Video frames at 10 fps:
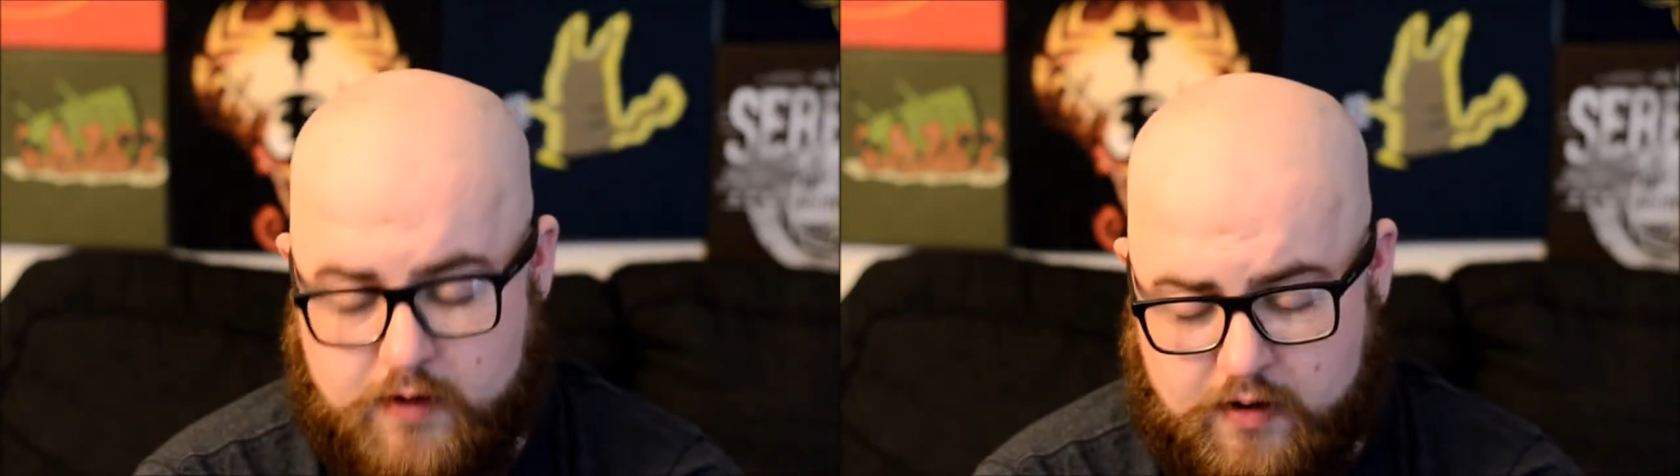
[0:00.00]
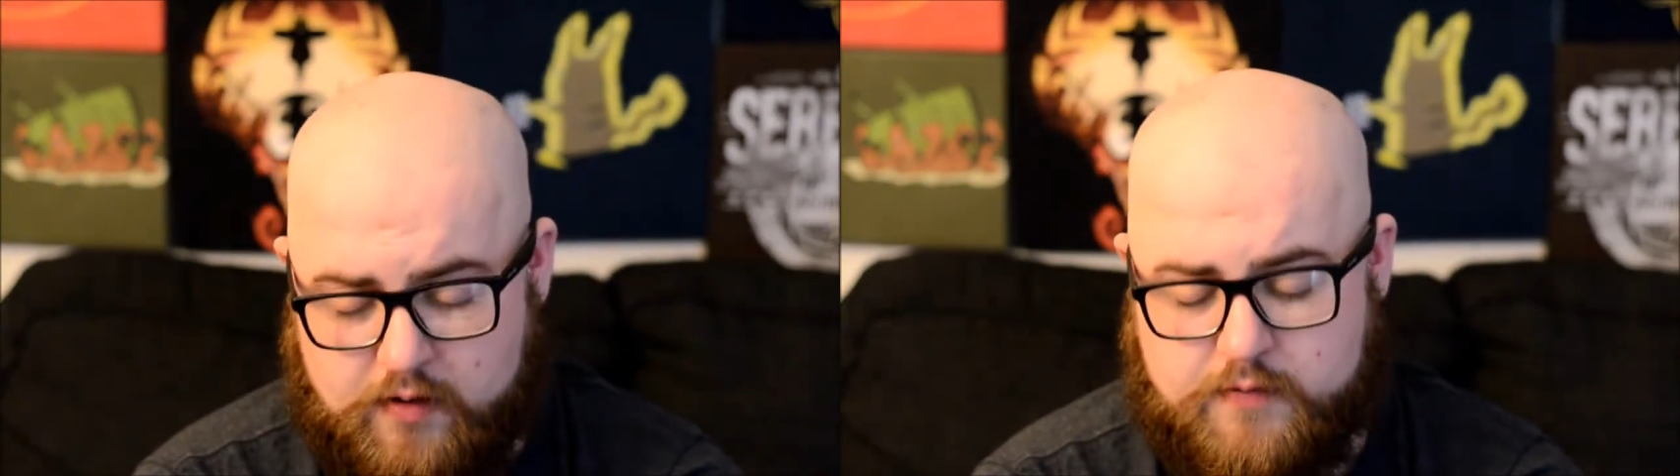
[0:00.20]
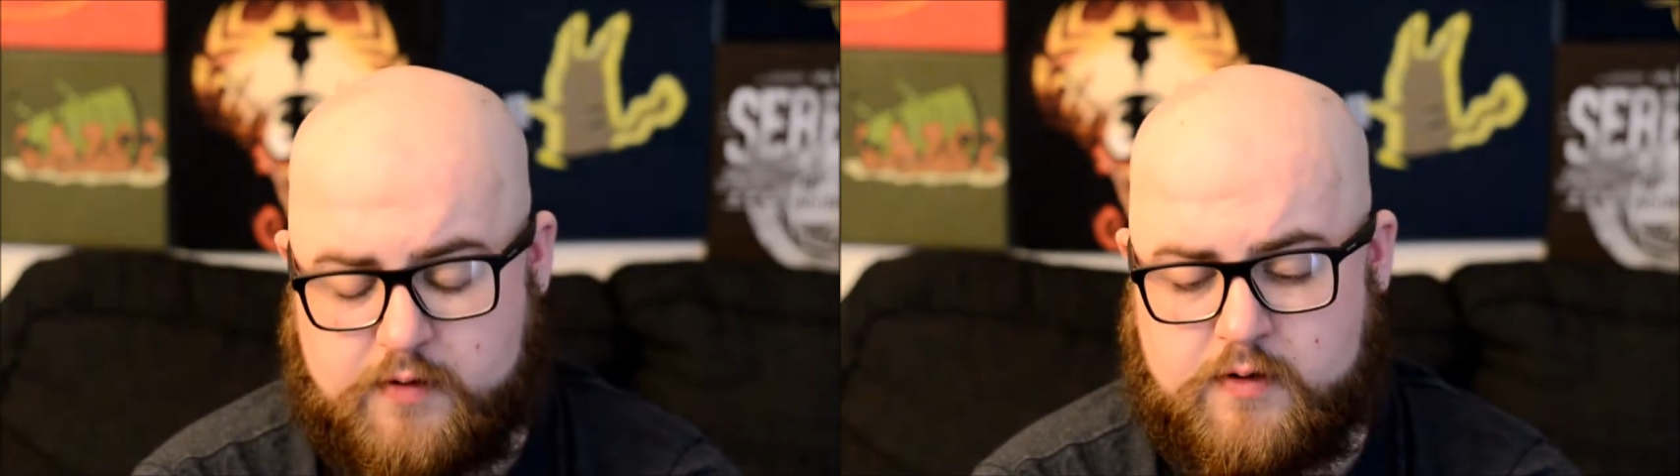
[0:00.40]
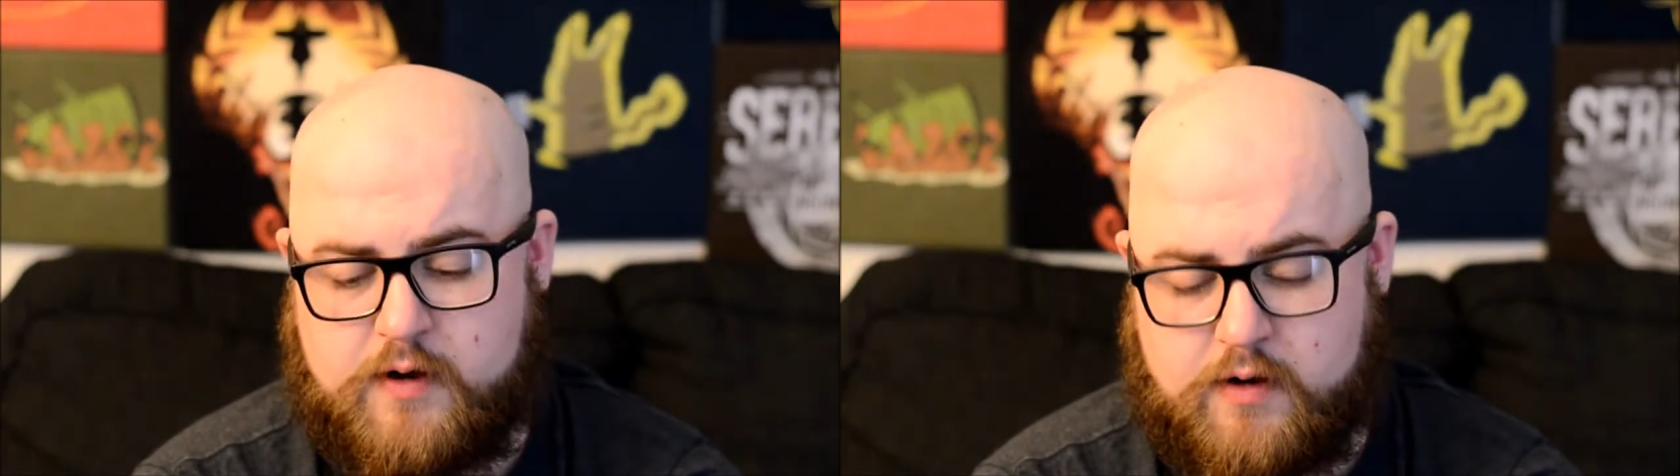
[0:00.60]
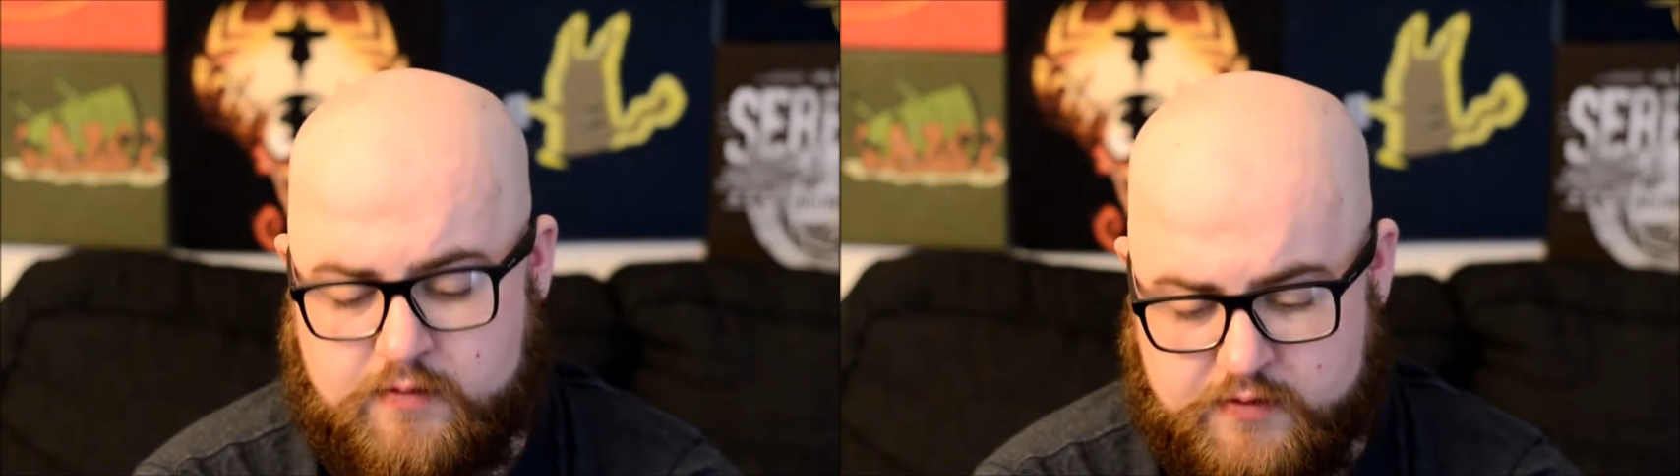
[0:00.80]

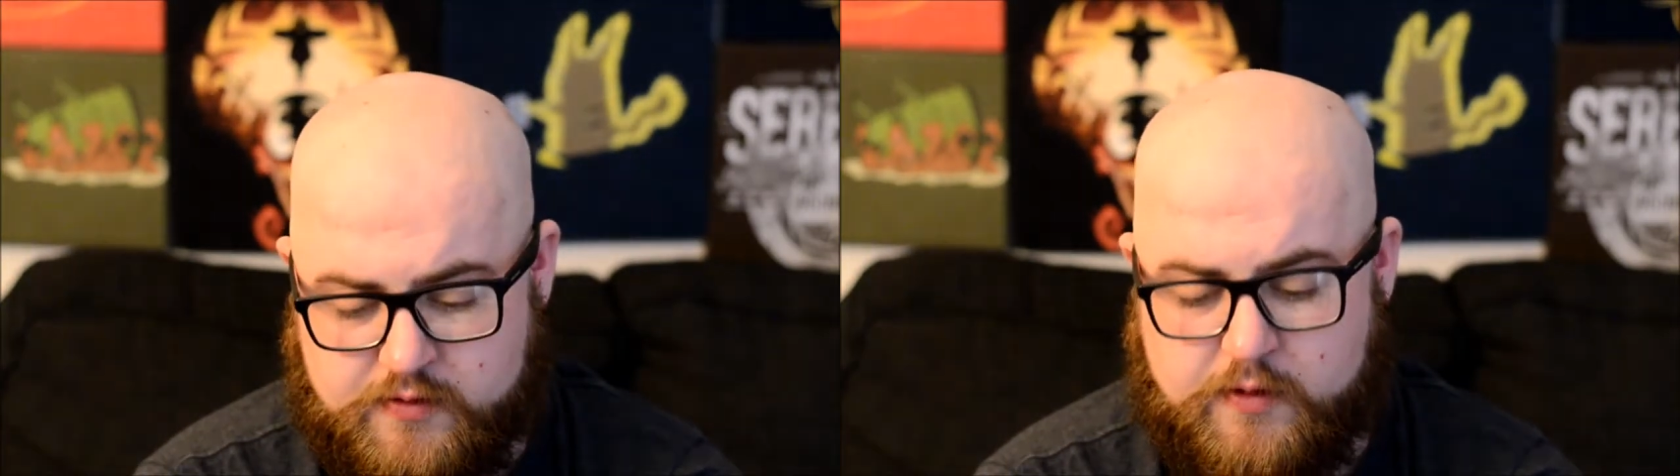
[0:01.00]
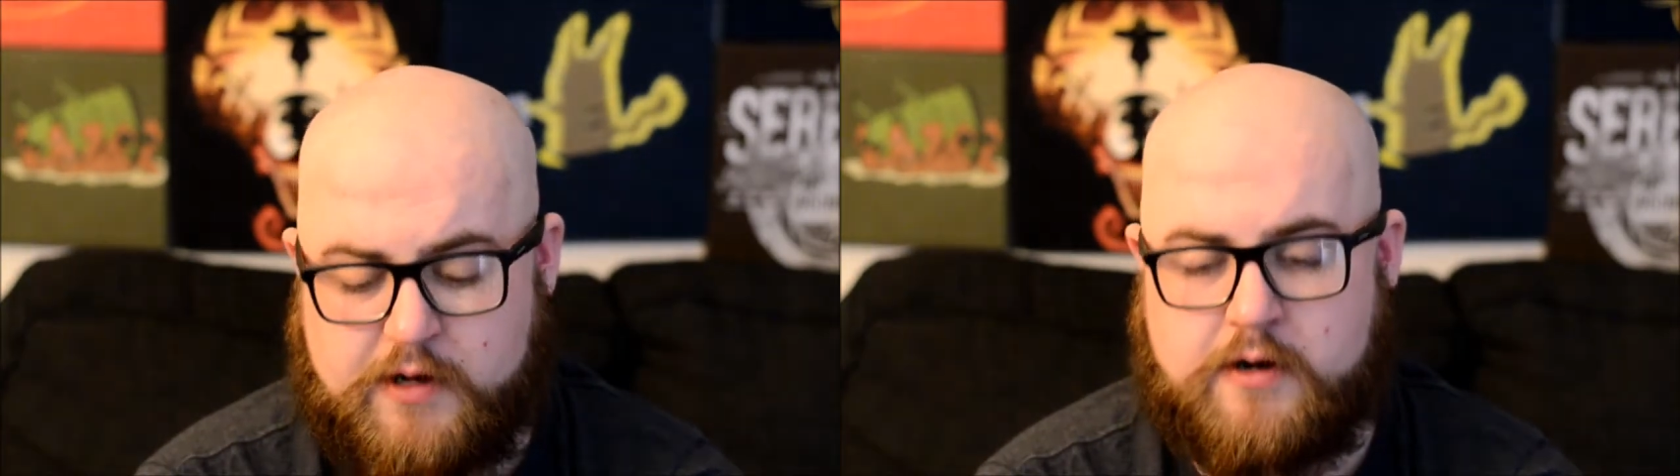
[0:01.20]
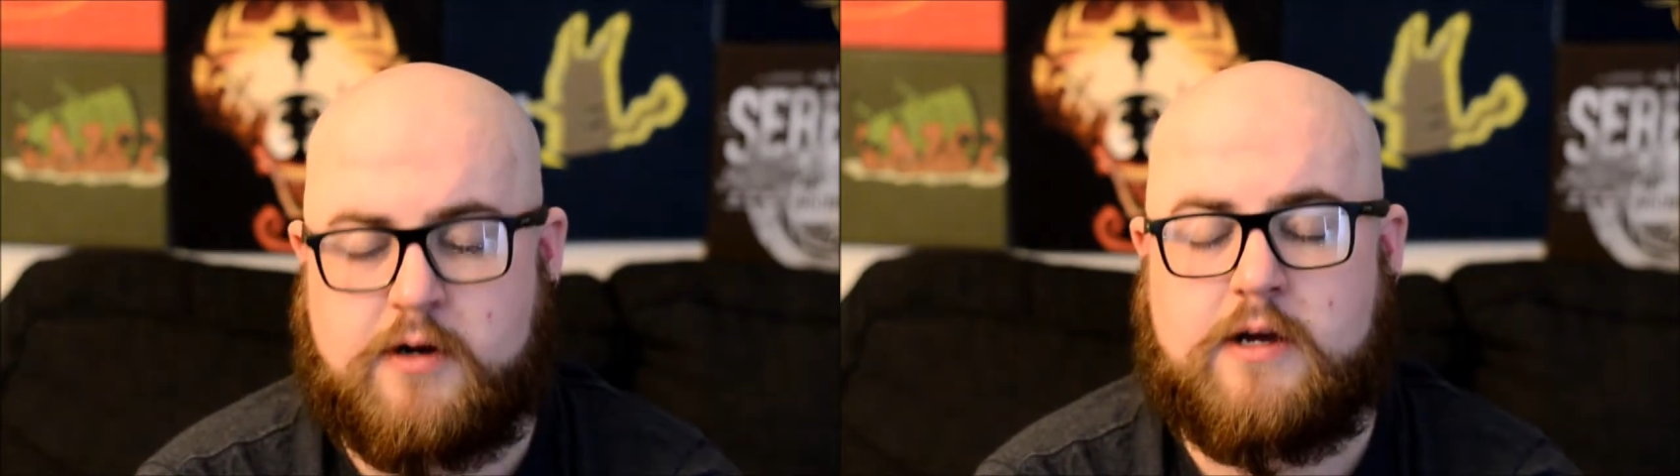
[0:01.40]
Oliver's lawyer,